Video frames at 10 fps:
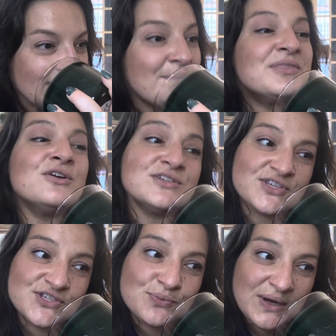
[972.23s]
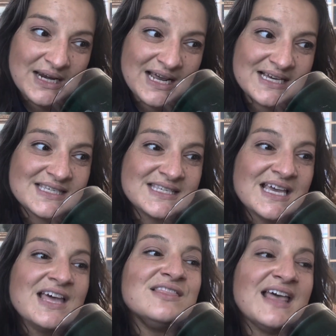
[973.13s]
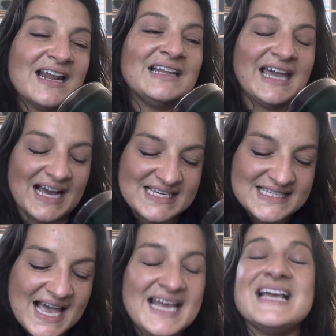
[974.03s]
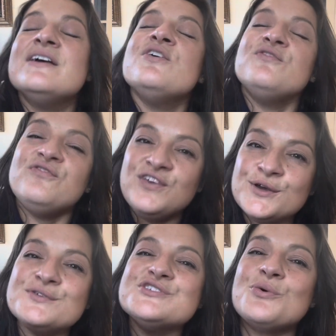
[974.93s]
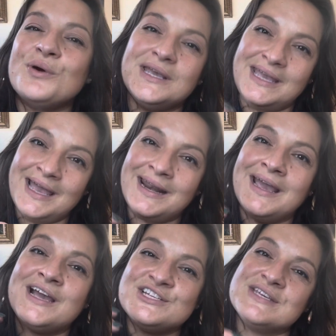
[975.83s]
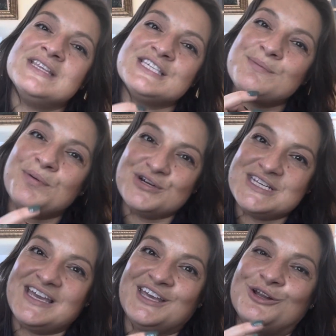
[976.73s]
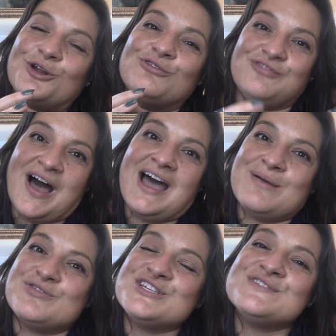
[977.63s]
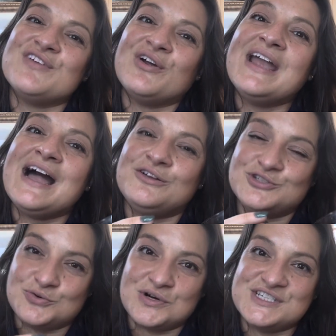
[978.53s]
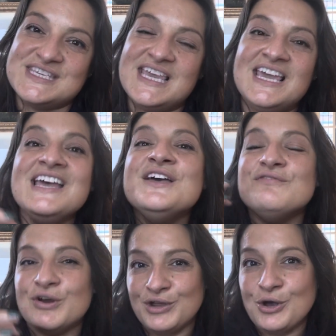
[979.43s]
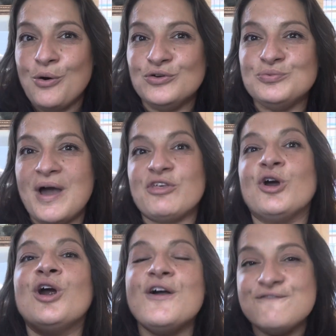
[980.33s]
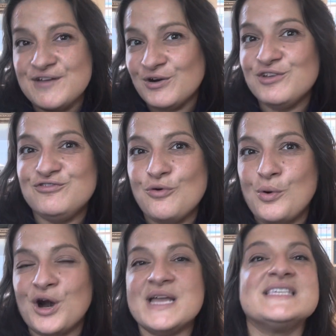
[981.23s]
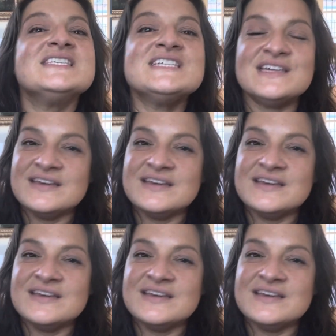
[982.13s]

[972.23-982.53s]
But there's a sweetness that, like I said, feels organic to this particular vibe, which is very outdoorsy, very cold weather, very forest,